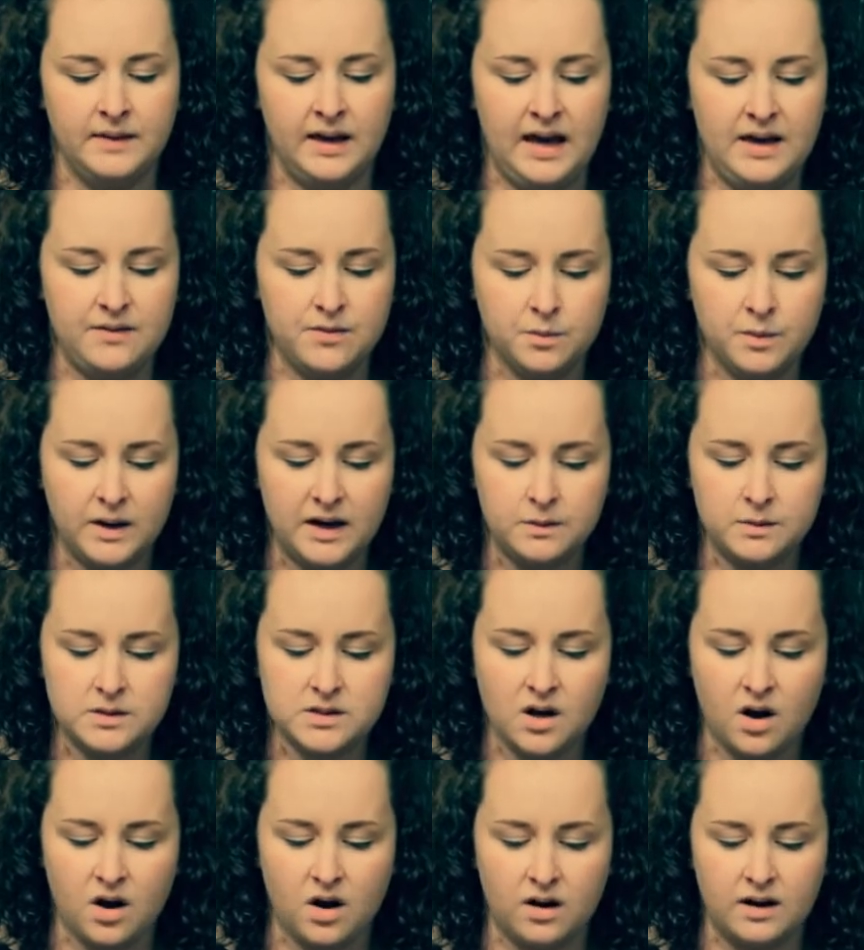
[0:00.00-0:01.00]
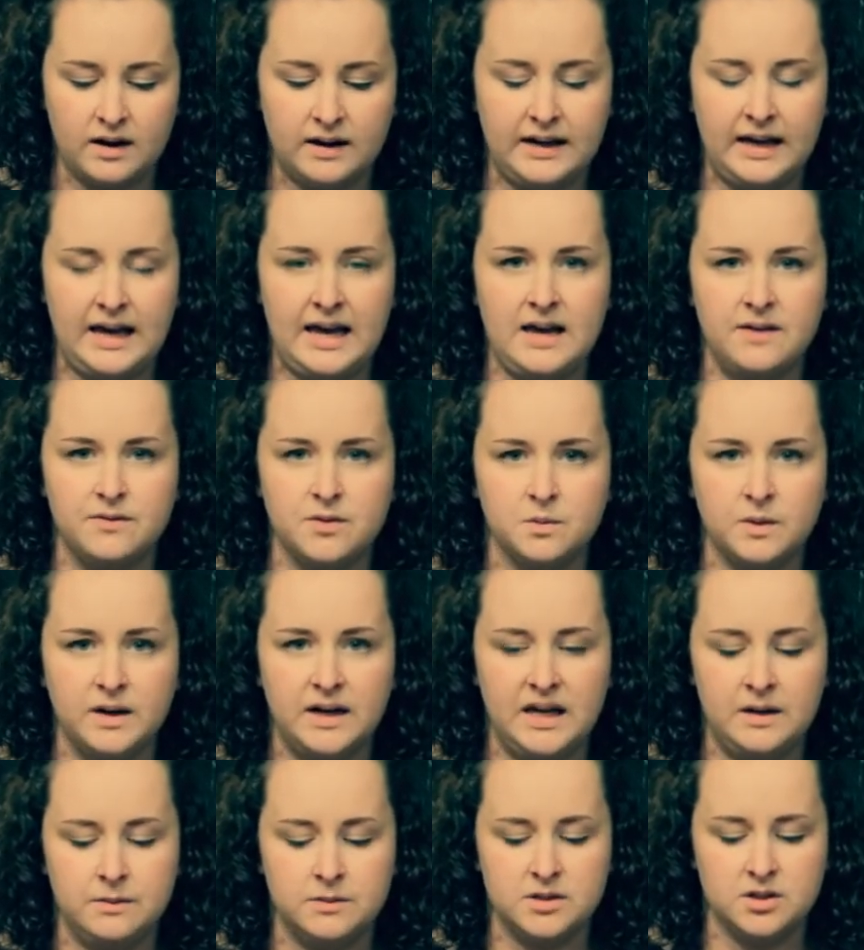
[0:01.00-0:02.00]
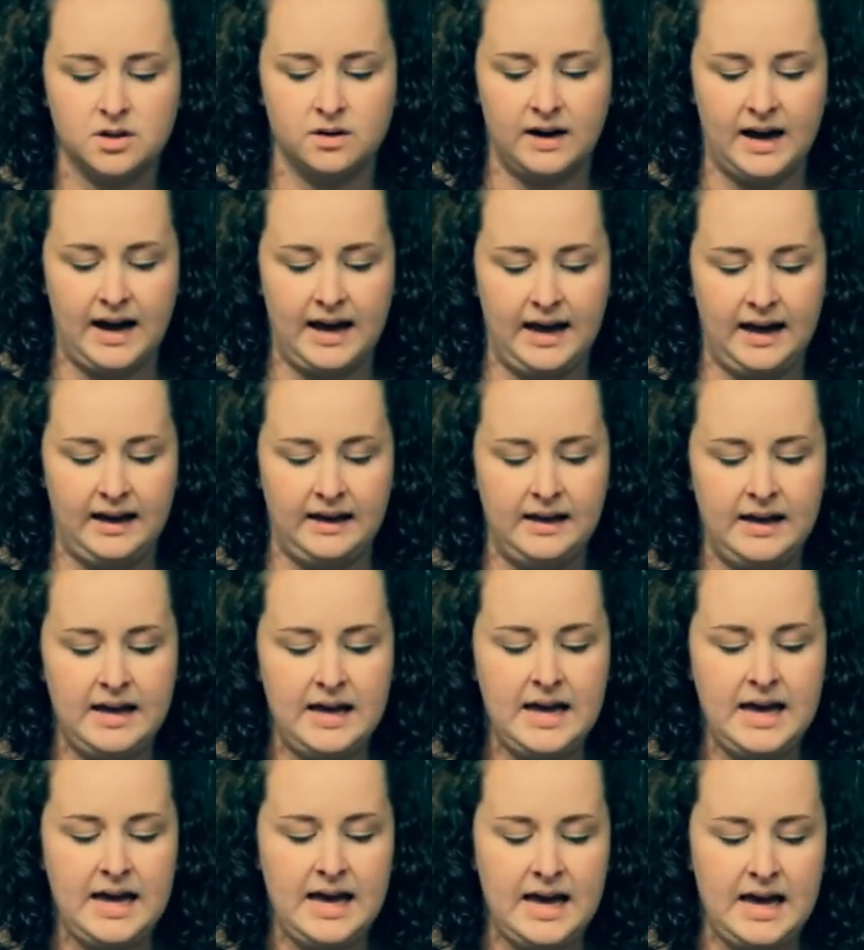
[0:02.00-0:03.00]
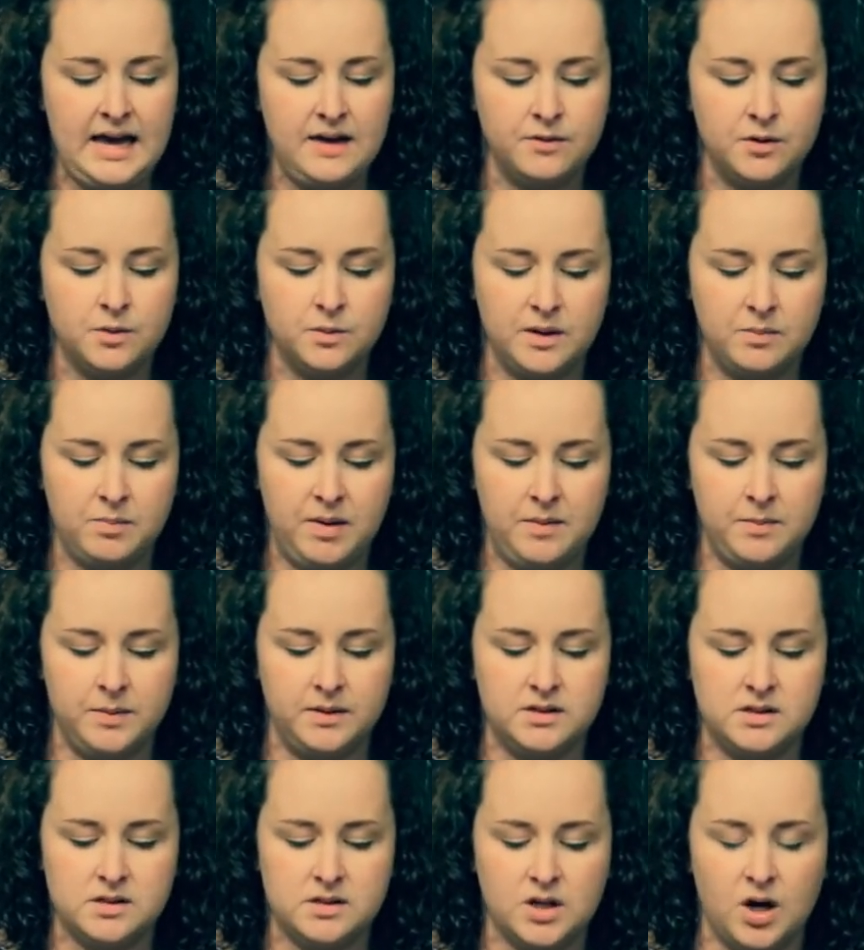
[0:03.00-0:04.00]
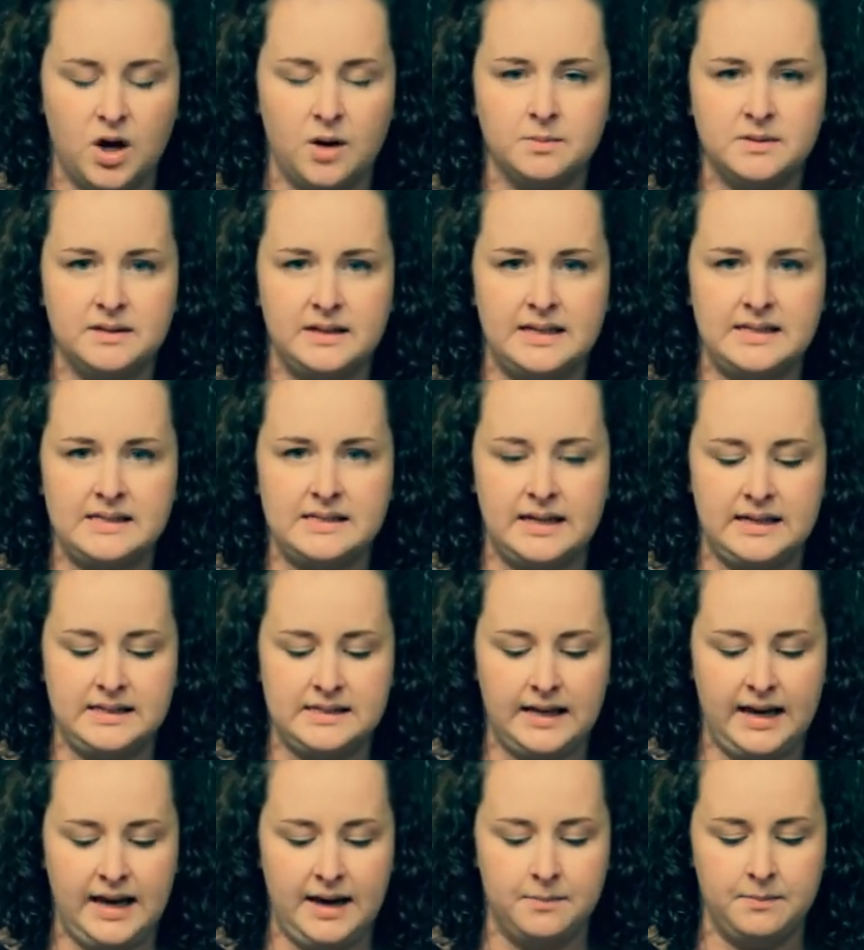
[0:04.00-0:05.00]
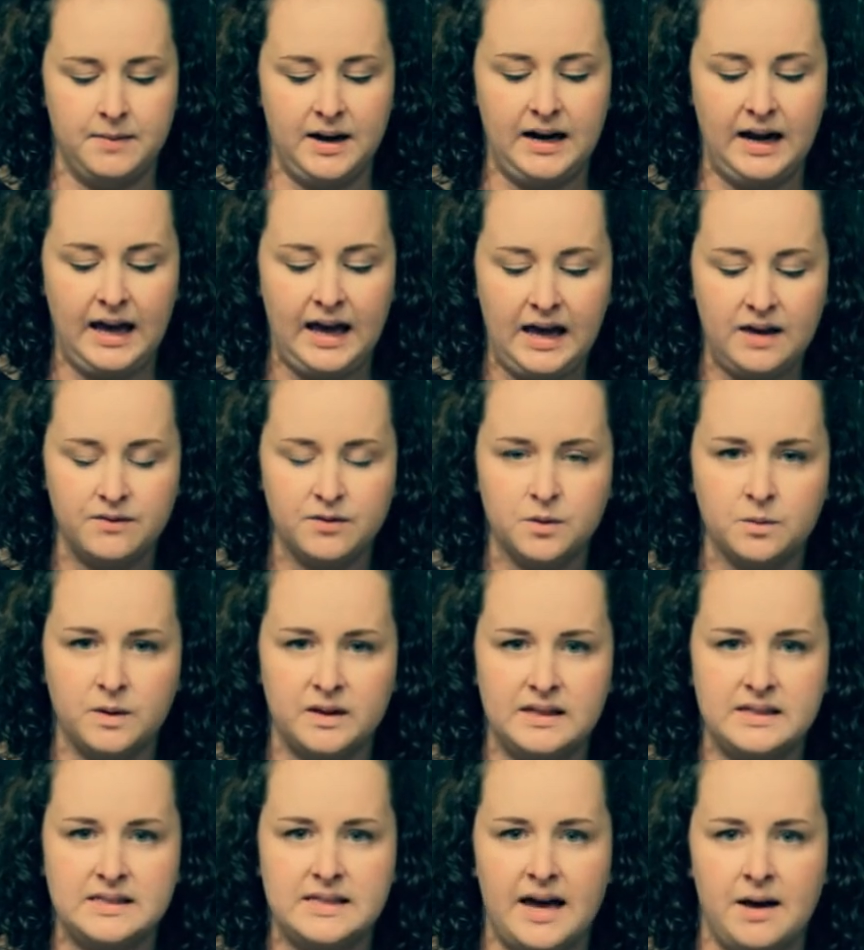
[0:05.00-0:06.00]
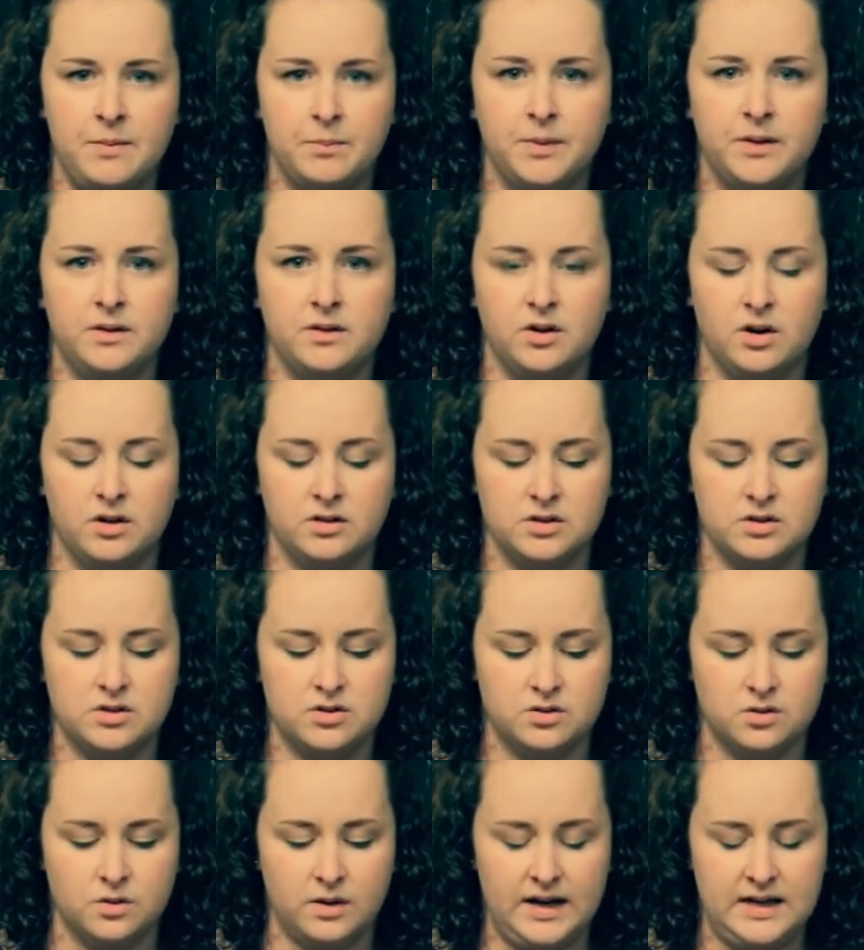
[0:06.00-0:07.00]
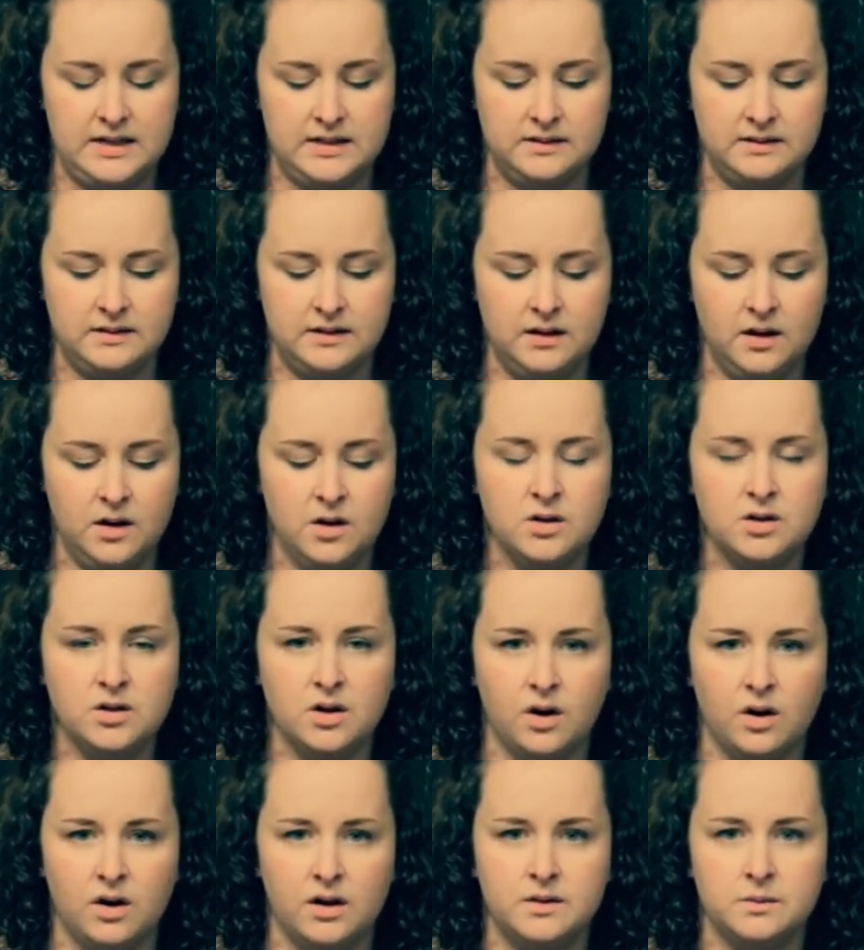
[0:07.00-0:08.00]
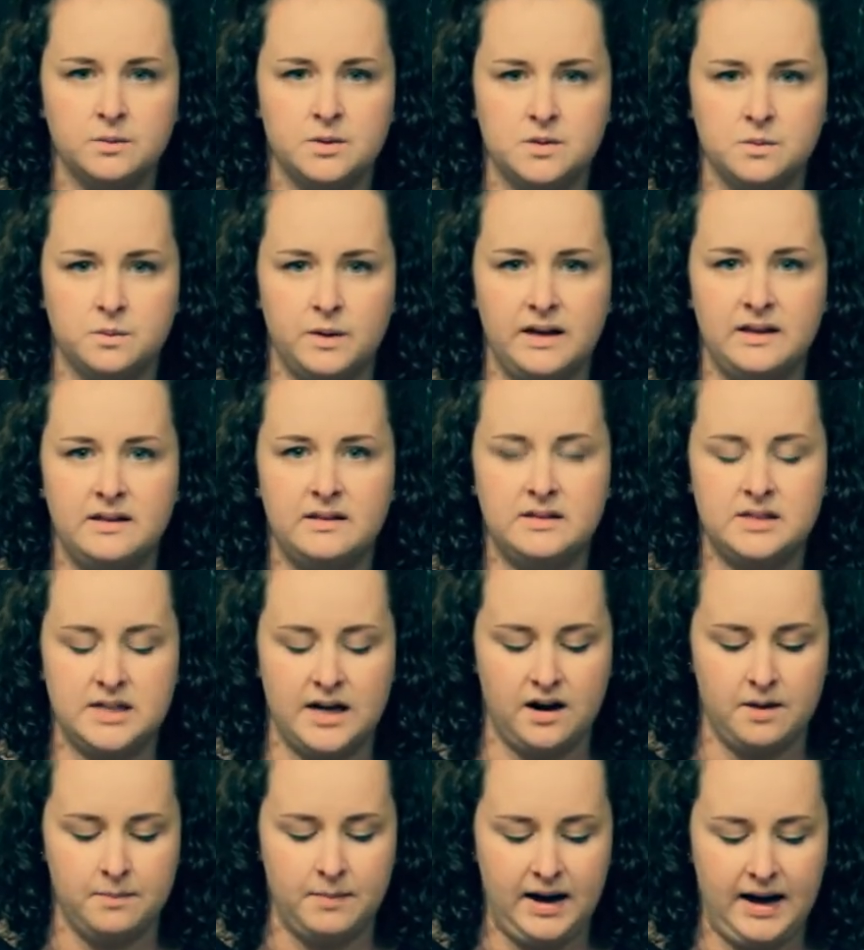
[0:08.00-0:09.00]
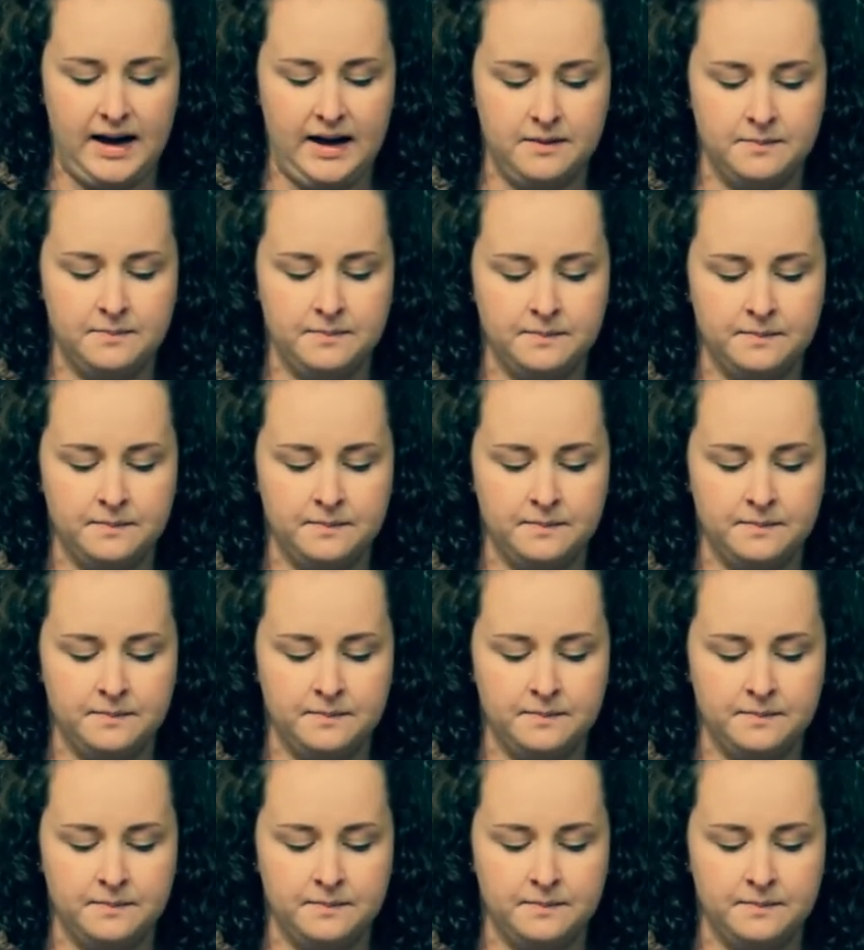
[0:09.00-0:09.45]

Even when it was hard, even when he was crying, even when people stopped listening to him, and even when the temple got destroyed, God was with Jeremiah.